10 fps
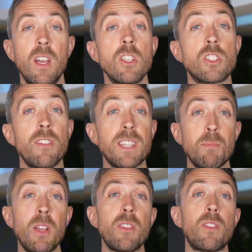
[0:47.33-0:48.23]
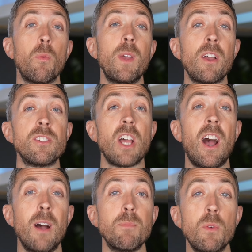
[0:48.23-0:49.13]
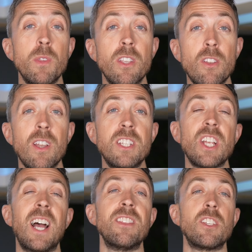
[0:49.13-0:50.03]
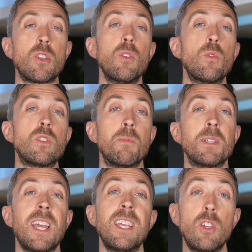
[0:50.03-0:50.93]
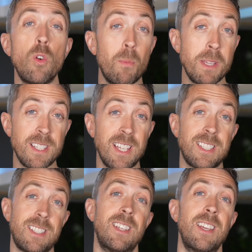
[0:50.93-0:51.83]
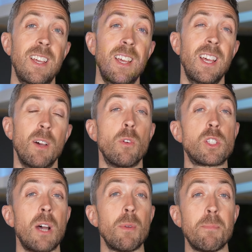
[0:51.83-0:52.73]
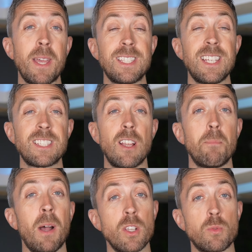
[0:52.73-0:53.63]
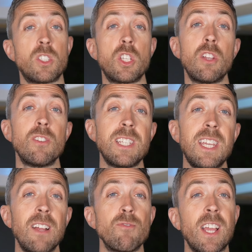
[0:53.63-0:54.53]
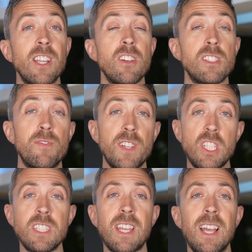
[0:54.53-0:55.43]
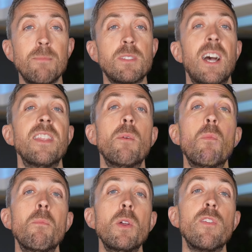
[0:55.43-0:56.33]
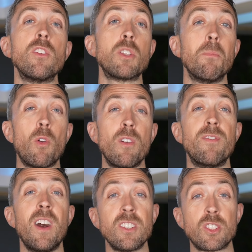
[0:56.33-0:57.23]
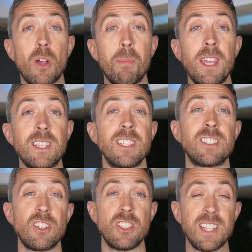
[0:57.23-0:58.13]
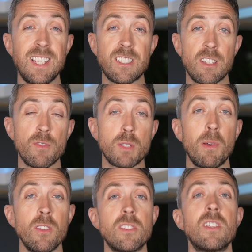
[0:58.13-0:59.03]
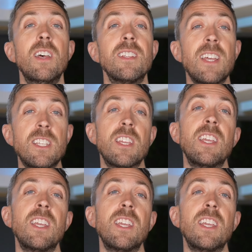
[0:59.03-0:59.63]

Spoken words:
So this month, we're going to arm you with the knowledge and the tools to protect your business. We'll start with the basics like password security and recognising phishing scams, and then we'll move on to more advanced topics such as incident response, data